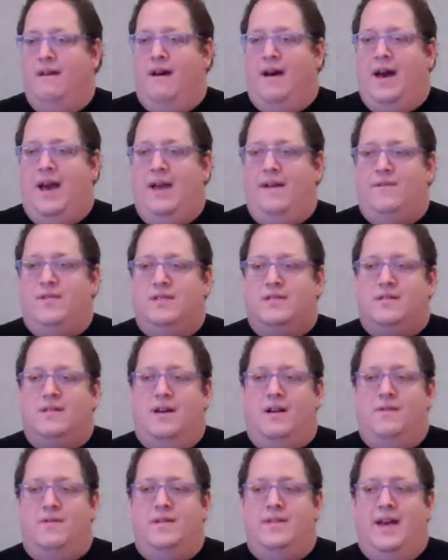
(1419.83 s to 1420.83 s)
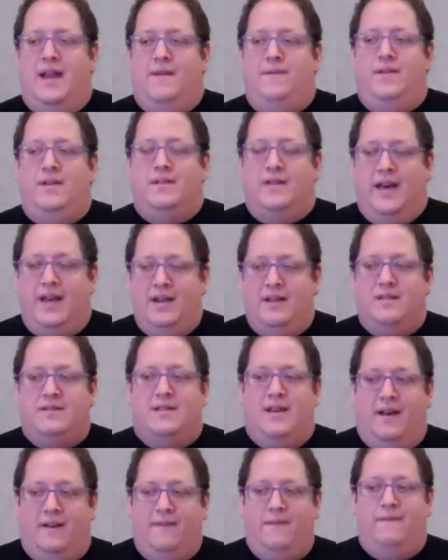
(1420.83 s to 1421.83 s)
I've discovered that if you let
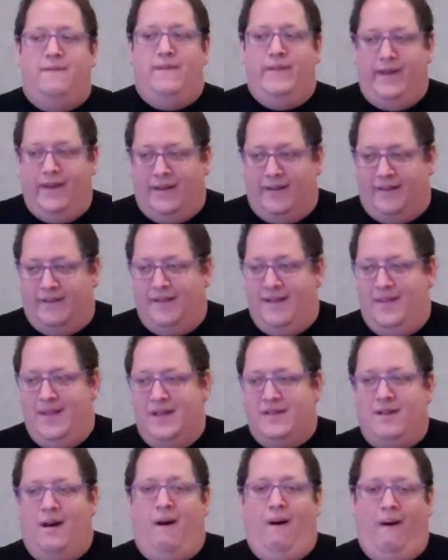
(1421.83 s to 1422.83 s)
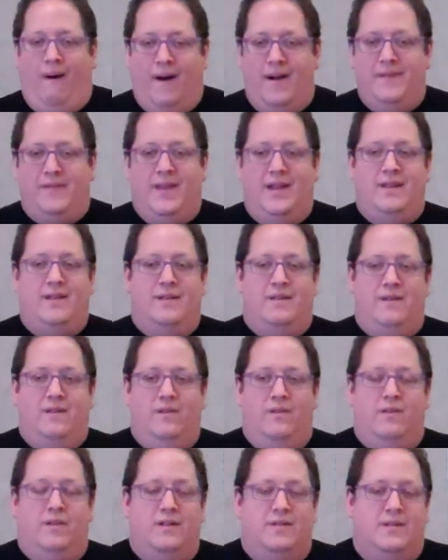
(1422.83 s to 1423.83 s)
yourself feel, and that's a hard thing to
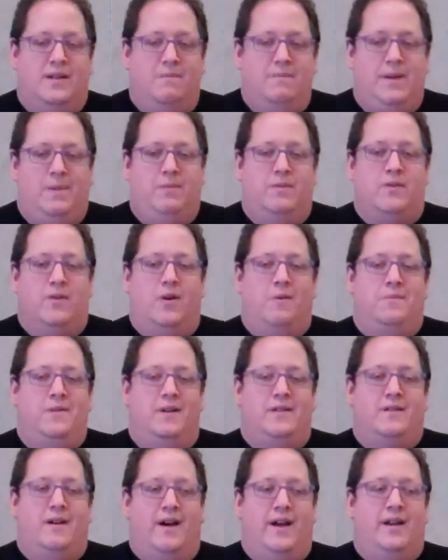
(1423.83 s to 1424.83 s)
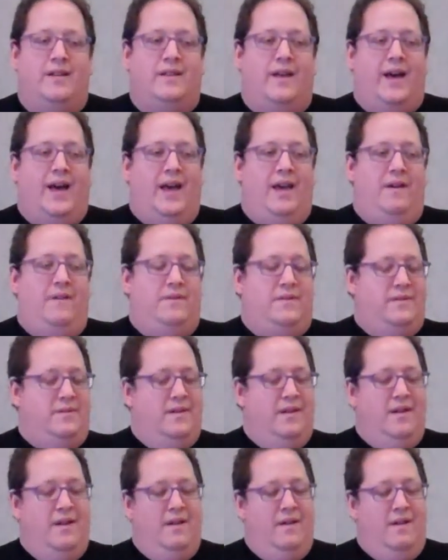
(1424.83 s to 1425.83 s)
do because some people grow up their entire lives
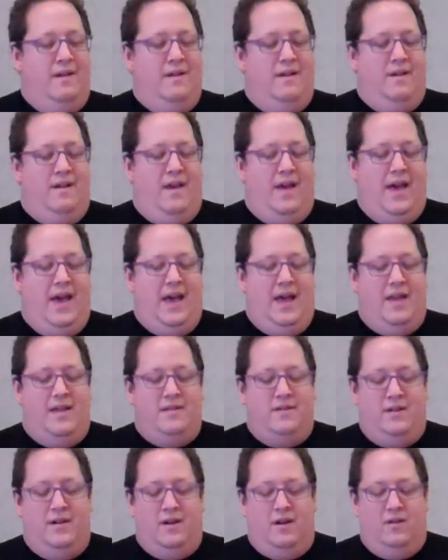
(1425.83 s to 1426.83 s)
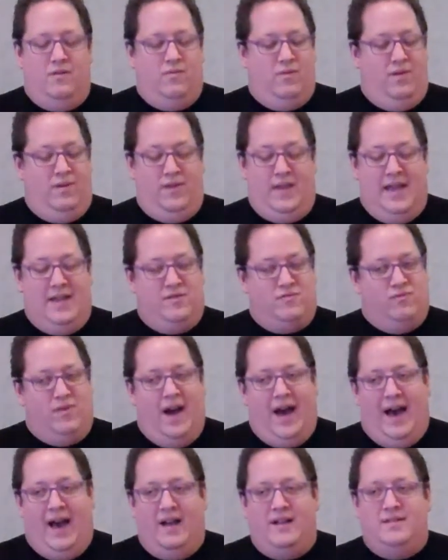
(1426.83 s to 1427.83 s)
as
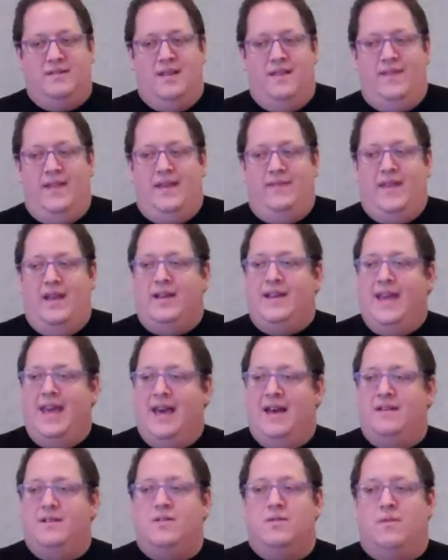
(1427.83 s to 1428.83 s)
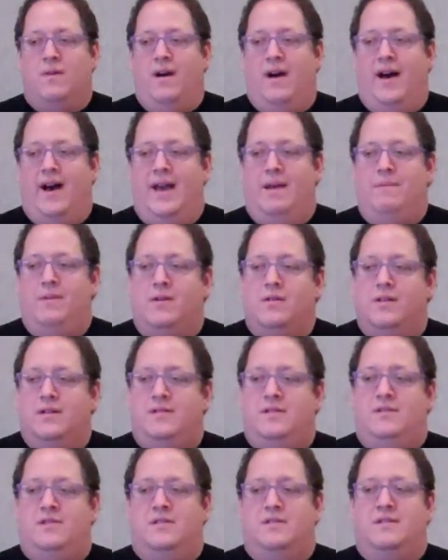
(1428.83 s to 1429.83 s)
rocks, and they can't cry
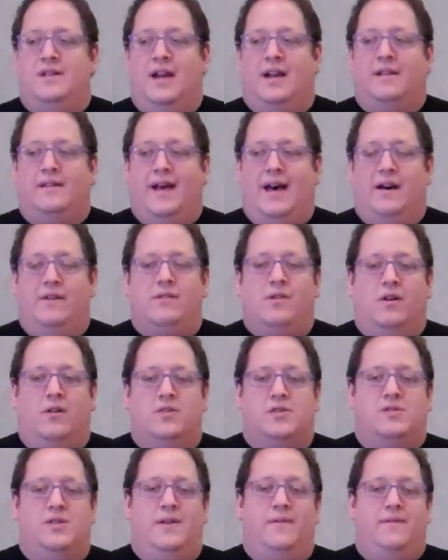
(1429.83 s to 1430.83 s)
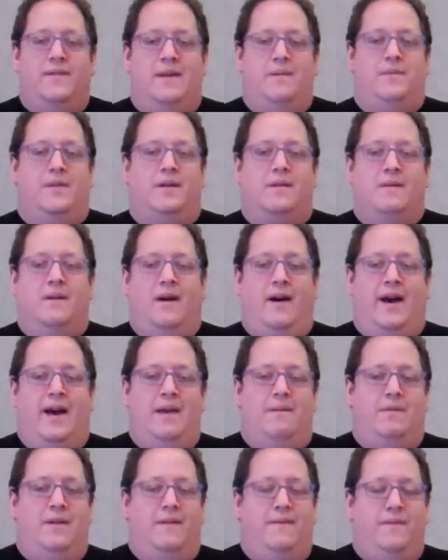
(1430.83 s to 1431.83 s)
because it's just not allowed culturally for them to
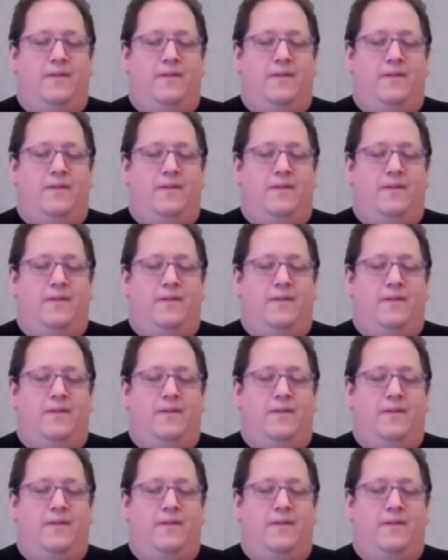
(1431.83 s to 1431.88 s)
cry. But